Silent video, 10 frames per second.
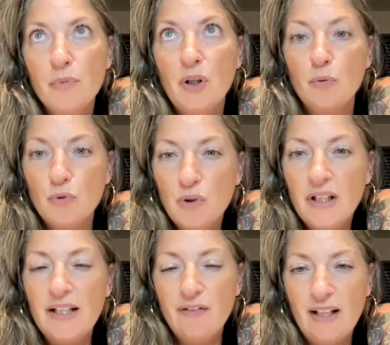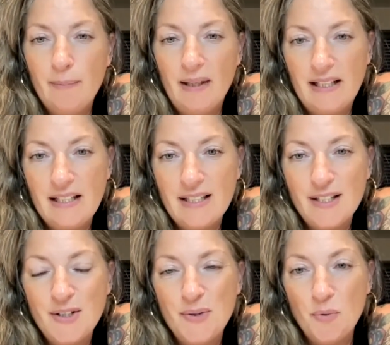you know, really, really
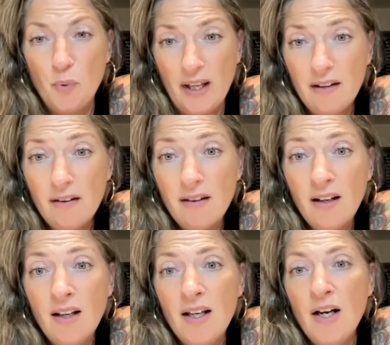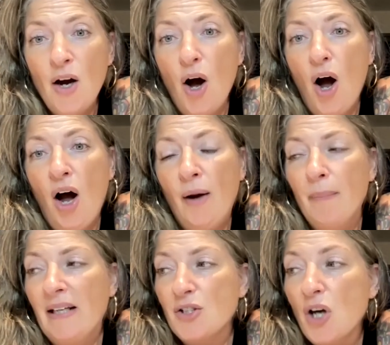pleased with.
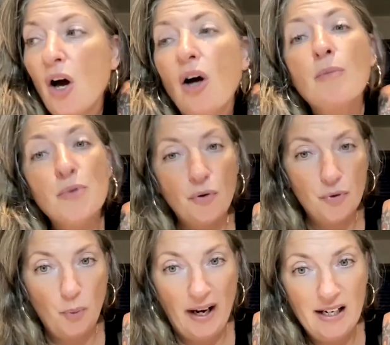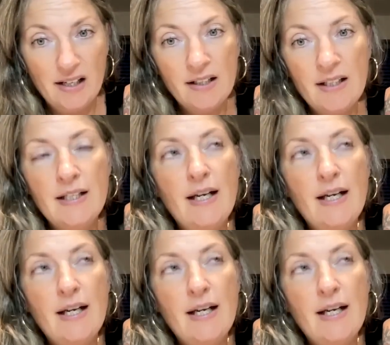In terms of the weight,